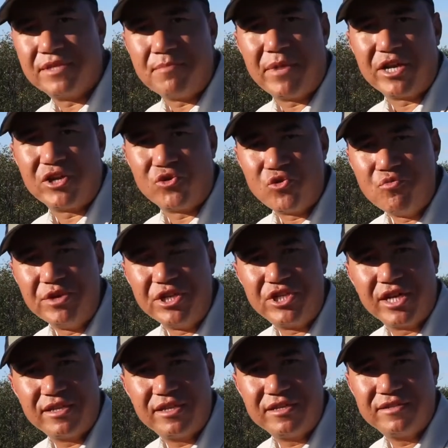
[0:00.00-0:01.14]
they might groom each
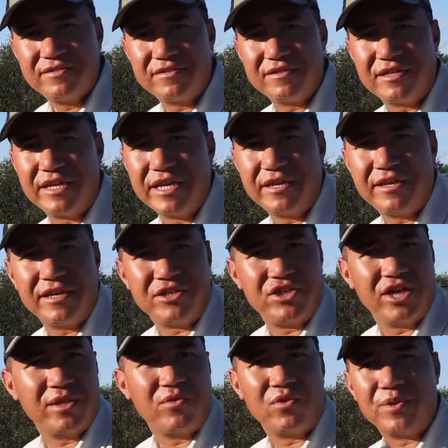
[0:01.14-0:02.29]
other, lick each
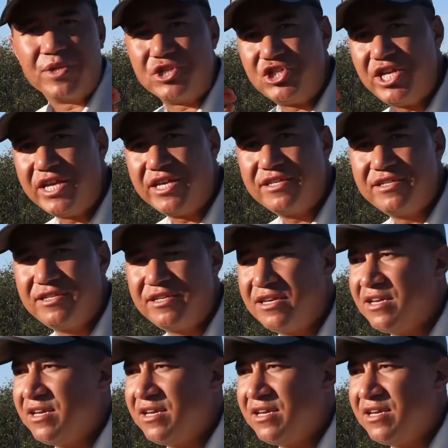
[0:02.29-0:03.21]
other on the cheeks.